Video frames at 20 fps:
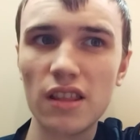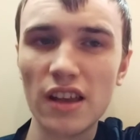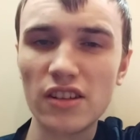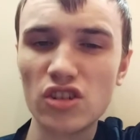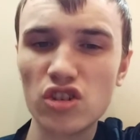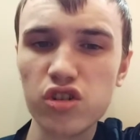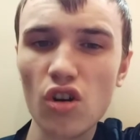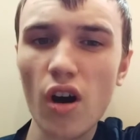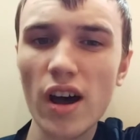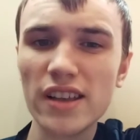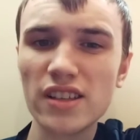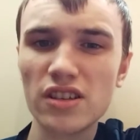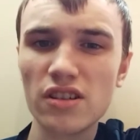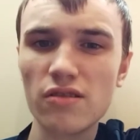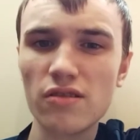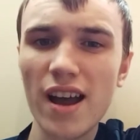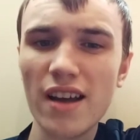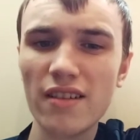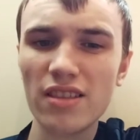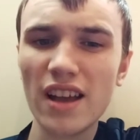tried to.
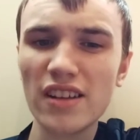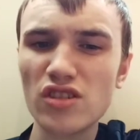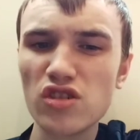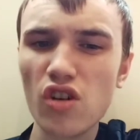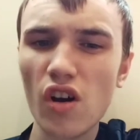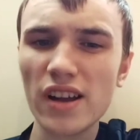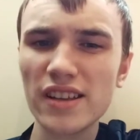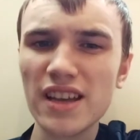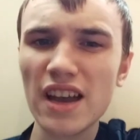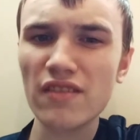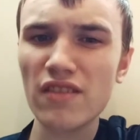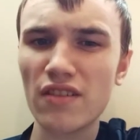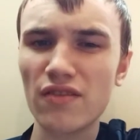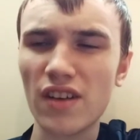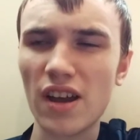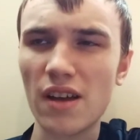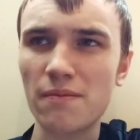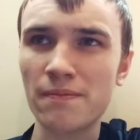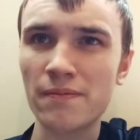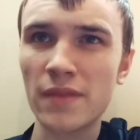They tried
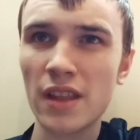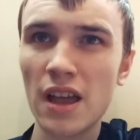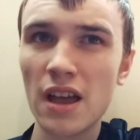everything.